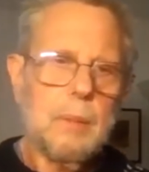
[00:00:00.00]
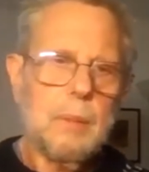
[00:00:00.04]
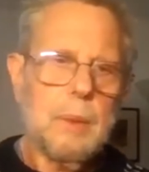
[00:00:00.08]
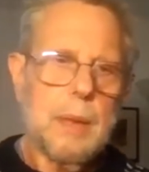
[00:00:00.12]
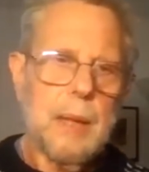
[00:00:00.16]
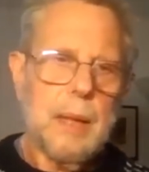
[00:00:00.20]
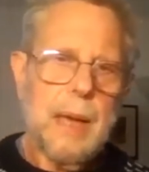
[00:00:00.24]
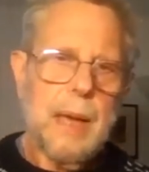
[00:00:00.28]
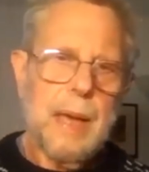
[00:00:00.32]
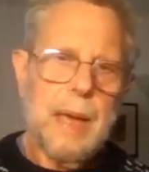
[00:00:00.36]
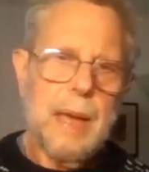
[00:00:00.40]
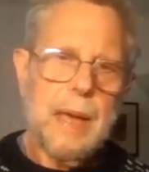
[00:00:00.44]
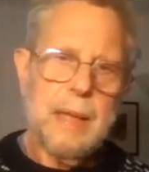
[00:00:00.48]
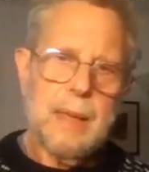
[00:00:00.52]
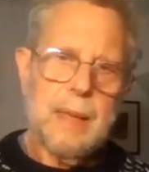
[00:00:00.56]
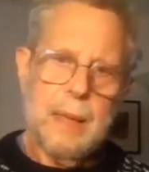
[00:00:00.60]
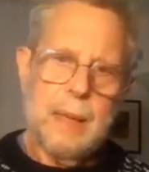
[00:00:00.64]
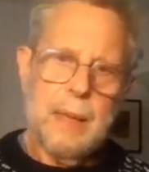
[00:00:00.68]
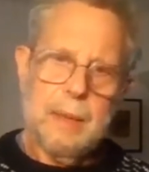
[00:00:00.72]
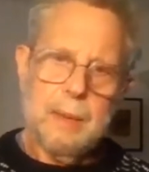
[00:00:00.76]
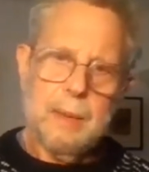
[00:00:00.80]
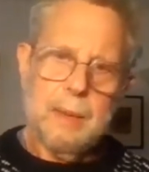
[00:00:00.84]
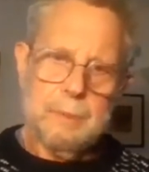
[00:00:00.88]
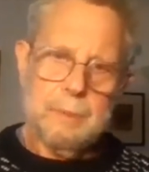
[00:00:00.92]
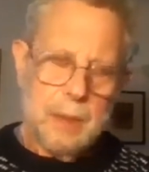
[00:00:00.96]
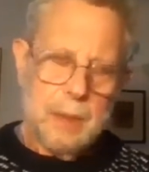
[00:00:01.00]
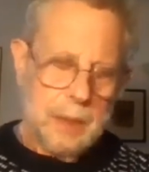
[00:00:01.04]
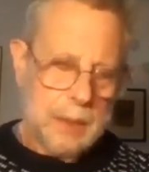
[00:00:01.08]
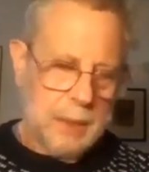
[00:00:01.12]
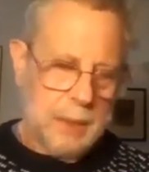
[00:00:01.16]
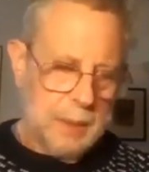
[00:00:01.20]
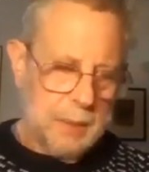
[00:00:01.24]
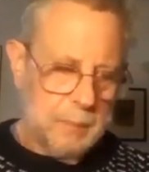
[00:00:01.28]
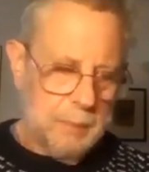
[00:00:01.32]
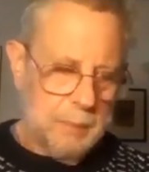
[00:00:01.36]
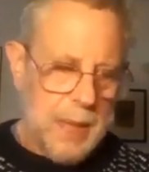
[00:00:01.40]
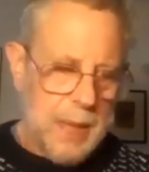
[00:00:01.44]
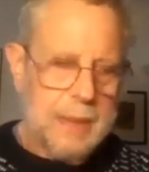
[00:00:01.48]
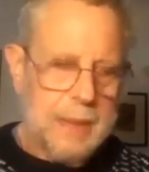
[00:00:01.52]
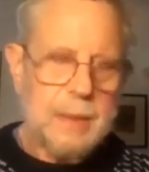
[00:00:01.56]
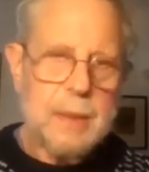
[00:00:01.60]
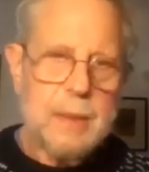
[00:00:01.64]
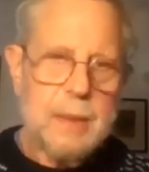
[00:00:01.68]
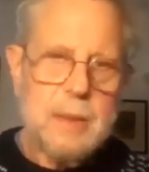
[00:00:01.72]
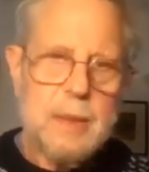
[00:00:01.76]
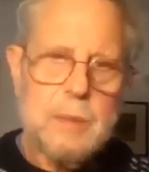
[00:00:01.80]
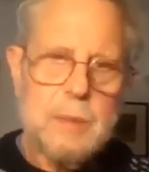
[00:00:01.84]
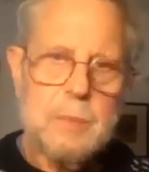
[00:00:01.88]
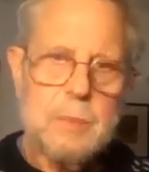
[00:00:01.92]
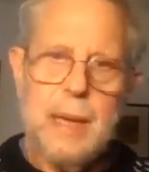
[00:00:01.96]
We had a
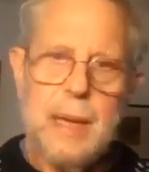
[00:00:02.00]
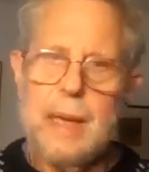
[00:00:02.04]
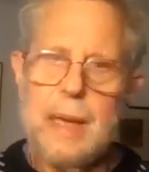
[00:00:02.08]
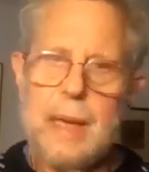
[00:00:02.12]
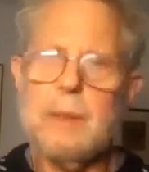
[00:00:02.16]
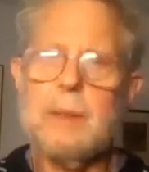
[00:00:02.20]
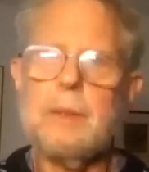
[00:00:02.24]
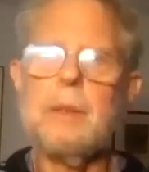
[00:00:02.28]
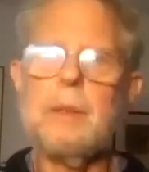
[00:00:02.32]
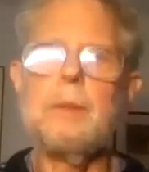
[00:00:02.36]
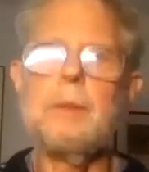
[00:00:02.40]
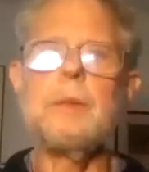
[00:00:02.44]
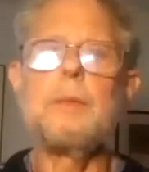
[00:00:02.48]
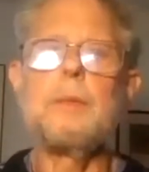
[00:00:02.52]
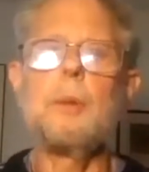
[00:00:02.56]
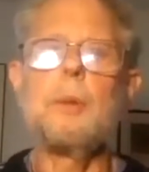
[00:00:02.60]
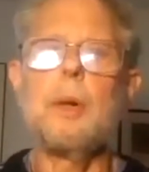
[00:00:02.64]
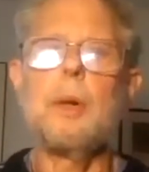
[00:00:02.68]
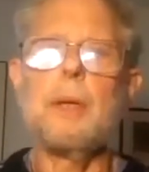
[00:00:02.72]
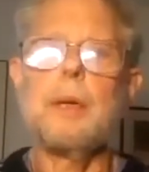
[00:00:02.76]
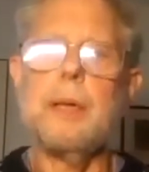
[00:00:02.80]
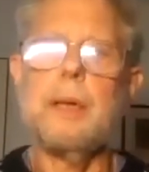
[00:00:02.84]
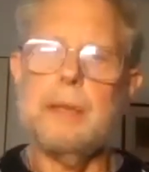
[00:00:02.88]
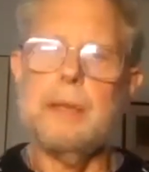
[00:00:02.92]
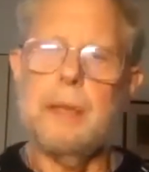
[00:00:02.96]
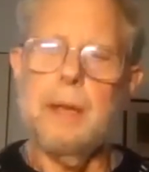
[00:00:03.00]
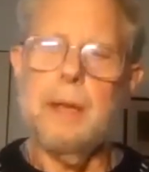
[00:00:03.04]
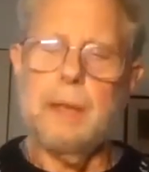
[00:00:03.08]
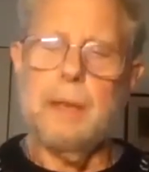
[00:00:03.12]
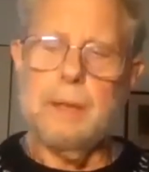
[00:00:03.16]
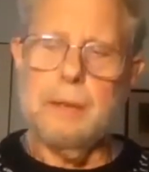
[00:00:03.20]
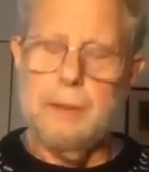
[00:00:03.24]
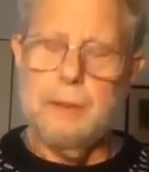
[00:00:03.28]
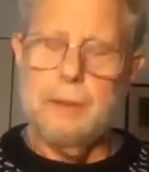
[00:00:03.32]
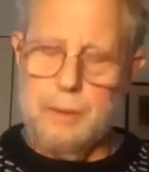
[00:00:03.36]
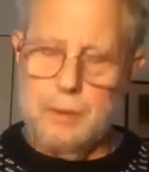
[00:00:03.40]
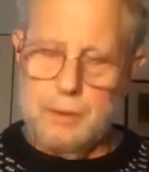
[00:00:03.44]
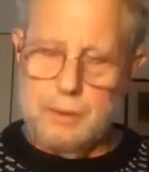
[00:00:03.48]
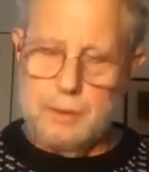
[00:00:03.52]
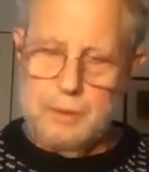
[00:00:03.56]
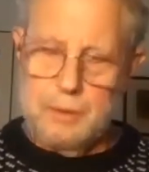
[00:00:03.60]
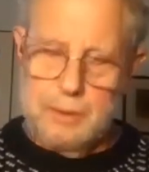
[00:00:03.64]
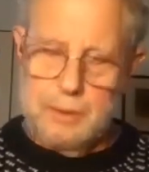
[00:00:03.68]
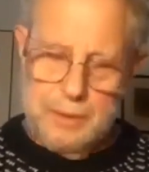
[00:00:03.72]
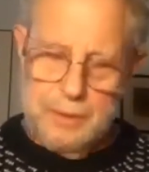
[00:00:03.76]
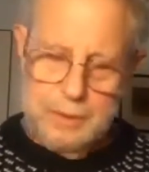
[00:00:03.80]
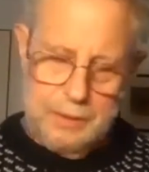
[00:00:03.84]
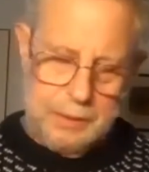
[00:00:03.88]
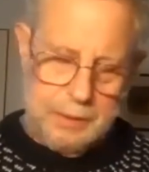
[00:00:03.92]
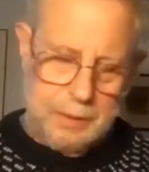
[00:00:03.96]
maintenance man who was working under the
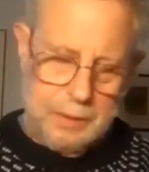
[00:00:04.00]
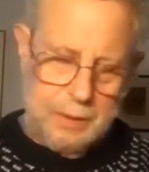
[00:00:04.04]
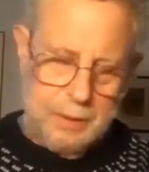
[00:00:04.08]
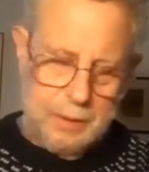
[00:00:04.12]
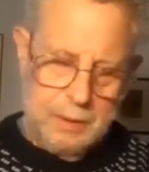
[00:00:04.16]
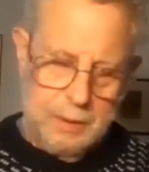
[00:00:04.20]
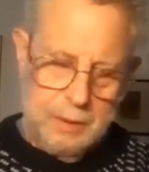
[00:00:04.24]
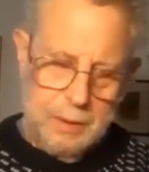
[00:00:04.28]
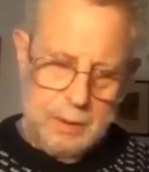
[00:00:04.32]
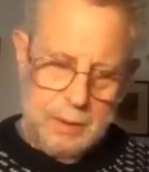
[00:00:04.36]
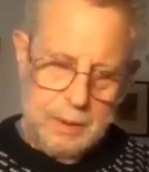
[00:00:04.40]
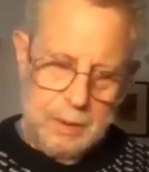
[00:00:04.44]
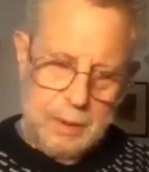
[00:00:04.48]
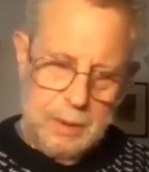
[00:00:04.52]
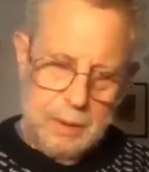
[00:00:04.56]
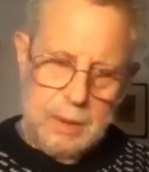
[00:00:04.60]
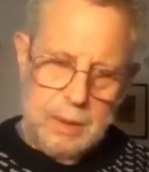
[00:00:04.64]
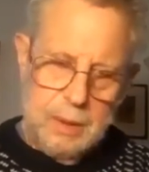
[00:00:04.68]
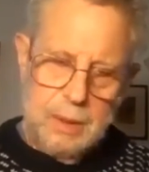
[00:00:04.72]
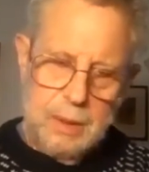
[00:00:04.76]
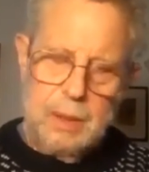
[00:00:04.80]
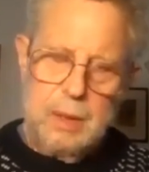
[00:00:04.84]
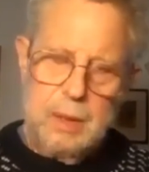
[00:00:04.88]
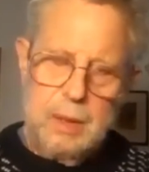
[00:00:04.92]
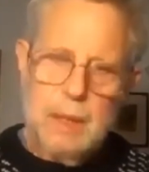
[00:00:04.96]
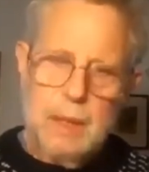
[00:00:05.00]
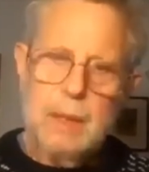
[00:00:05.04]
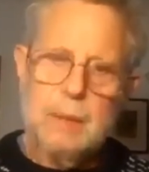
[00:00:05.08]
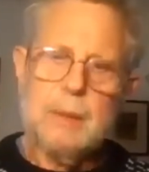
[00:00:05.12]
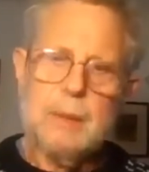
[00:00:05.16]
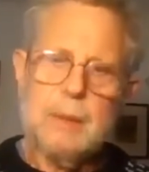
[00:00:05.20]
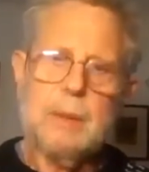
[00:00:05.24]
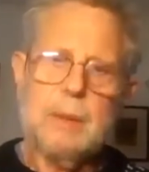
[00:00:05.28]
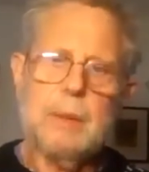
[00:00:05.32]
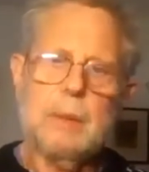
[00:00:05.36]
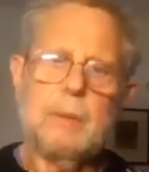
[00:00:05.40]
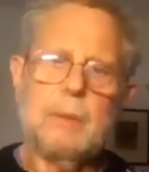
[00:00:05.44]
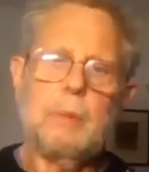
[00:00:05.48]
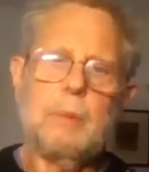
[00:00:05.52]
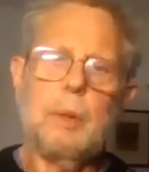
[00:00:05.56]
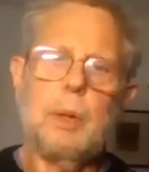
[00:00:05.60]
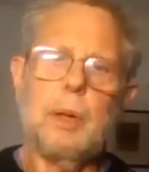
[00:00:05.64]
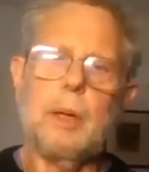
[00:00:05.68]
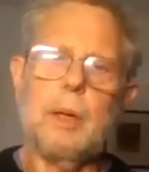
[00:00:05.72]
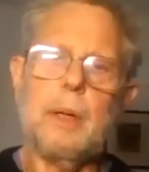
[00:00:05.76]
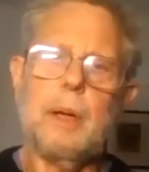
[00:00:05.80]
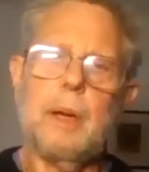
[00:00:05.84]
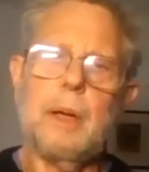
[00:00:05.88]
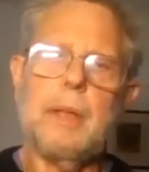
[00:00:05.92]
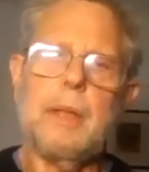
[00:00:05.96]
clinic to
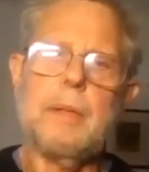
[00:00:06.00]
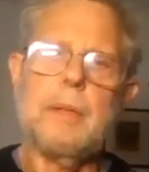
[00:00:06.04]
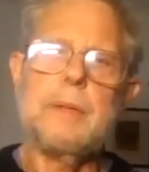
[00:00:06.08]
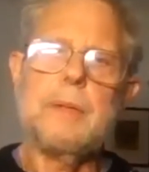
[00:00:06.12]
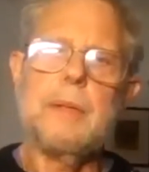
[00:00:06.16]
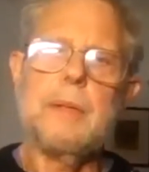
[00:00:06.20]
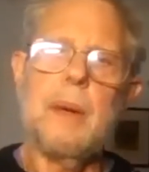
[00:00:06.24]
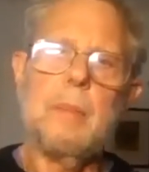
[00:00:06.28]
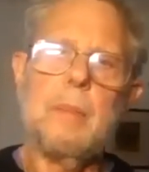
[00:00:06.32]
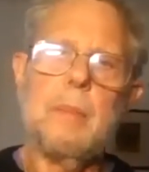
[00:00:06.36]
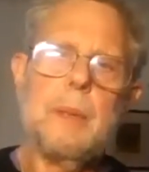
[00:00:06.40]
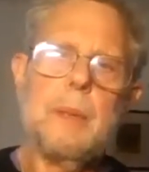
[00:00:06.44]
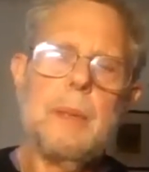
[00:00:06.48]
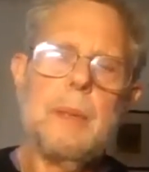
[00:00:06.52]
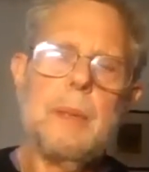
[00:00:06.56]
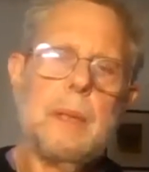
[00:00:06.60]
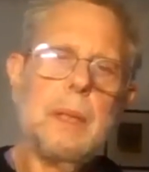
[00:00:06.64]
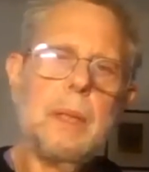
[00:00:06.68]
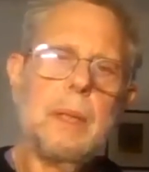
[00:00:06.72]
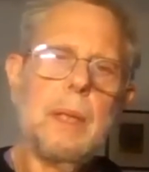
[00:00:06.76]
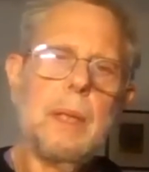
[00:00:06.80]
work on some